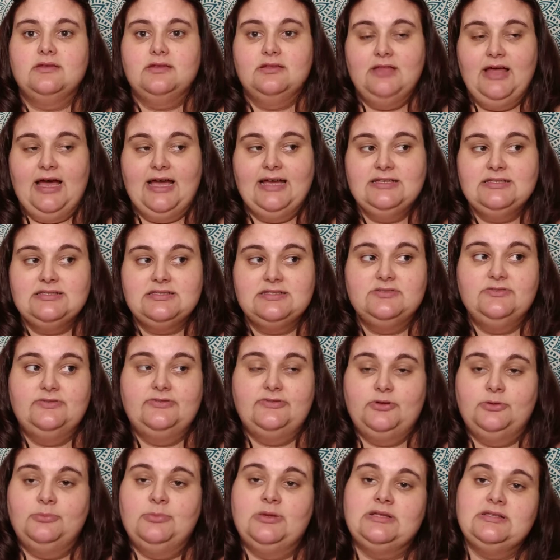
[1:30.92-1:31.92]
the last
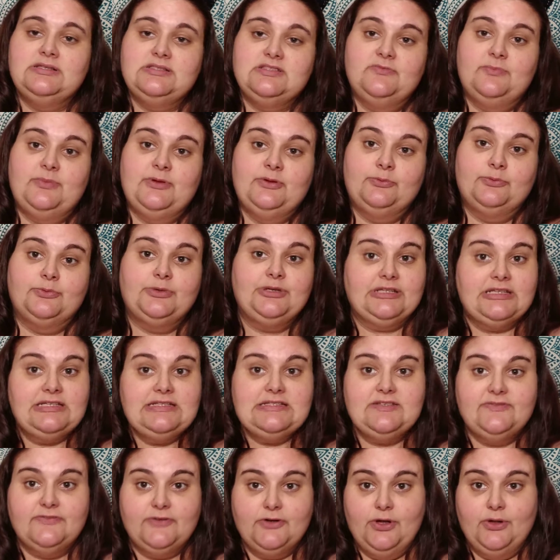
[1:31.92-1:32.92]
few months have been
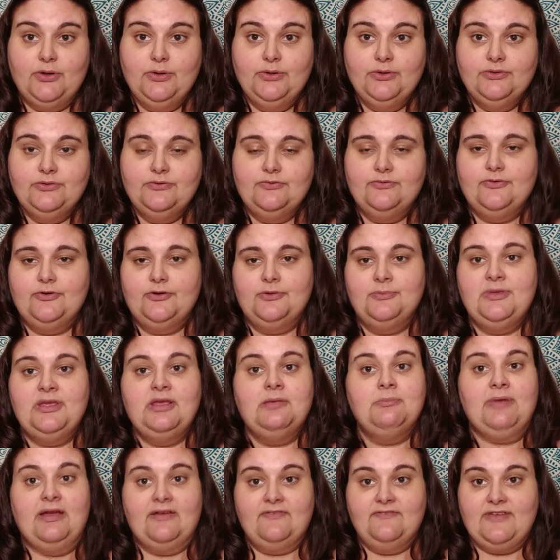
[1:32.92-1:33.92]
really difficult for
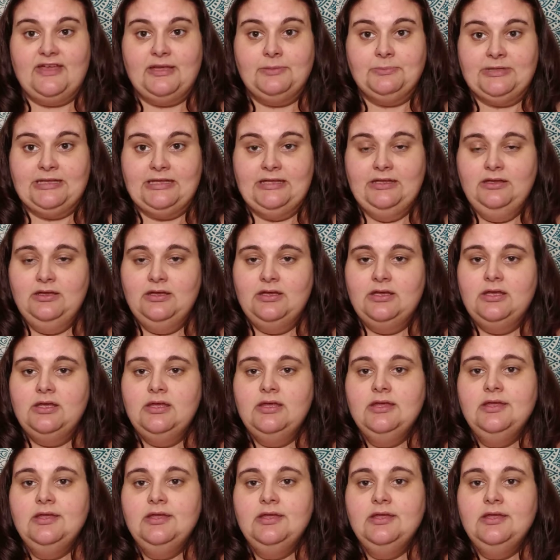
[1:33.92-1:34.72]
me and my family.